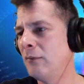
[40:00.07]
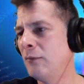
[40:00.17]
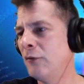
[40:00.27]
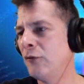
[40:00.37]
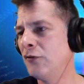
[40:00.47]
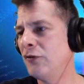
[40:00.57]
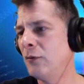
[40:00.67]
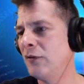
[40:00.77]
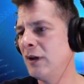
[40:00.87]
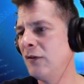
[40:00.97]
before she
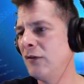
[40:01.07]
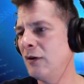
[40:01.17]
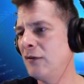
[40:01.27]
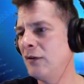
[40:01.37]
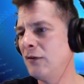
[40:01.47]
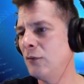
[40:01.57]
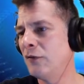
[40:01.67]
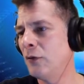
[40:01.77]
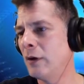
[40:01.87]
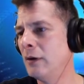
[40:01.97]
was against CRT, she was
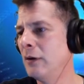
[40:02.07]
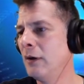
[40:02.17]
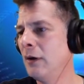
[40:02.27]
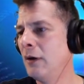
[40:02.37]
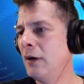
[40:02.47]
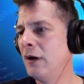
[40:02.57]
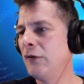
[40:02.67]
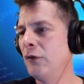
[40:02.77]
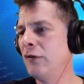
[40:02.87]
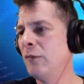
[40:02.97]
for it.
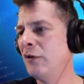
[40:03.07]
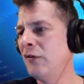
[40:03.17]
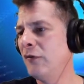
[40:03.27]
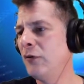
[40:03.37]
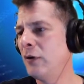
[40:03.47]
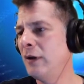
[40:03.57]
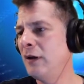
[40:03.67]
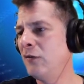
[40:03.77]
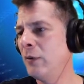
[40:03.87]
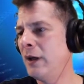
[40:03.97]
Exclusive Michelle Fiore
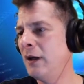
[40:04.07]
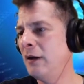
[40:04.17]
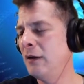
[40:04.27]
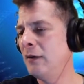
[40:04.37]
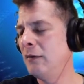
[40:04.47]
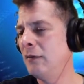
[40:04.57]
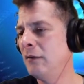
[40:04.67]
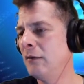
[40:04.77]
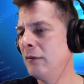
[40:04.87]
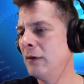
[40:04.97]
leads way in
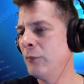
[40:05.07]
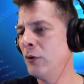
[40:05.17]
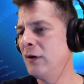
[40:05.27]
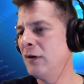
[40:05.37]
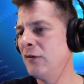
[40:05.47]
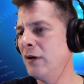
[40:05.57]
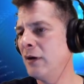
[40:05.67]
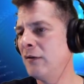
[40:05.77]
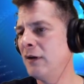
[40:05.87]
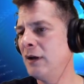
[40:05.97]
appointing
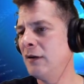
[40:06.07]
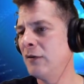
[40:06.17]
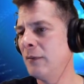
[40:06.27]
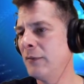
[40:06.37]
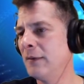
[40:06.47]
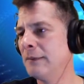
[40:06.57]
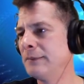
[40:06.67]
CRT something.